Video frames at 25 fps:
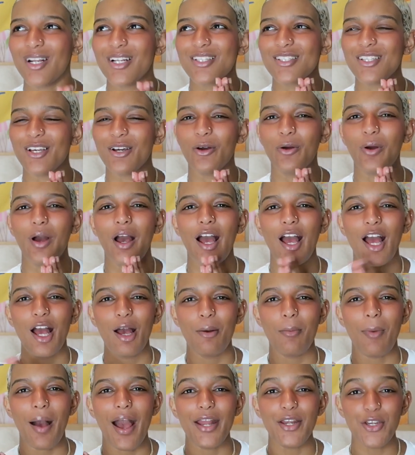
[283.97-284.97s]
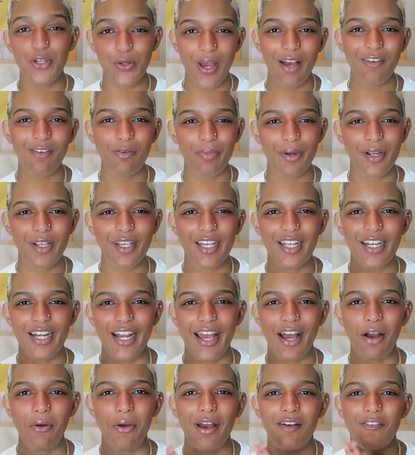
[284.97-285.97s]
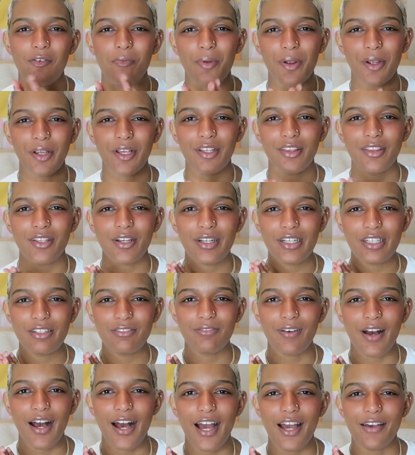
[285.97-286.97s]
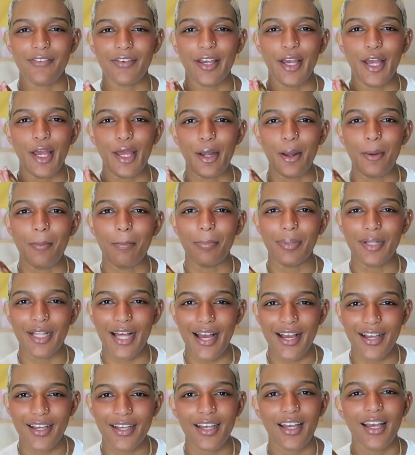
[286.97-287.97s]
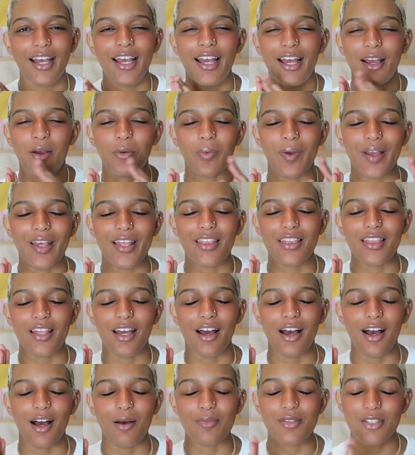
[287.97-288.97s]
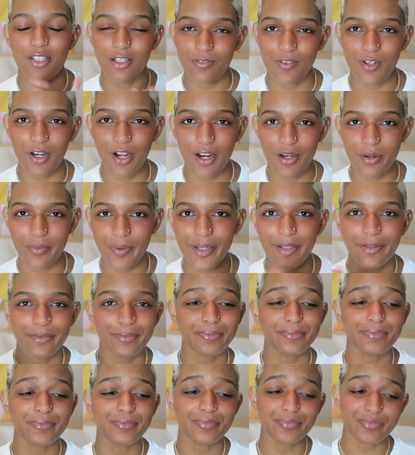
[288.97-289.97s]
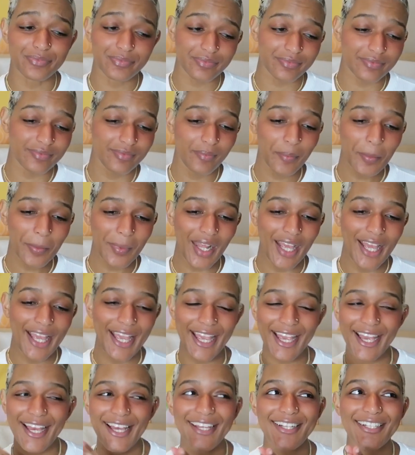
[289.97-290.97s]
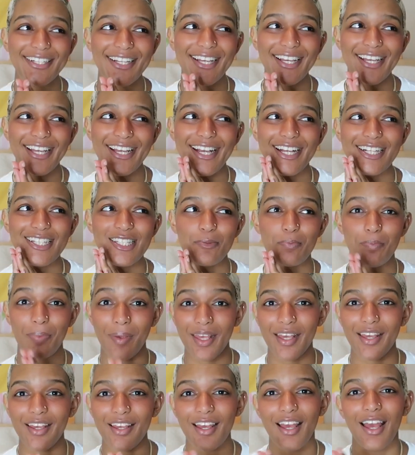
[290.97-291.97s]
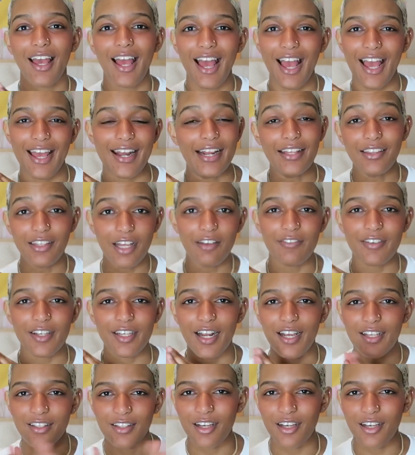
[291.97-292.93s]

So I do have a Birkin now. I have a Birkin 35 in black with silver hardware, and it's big, and I love it.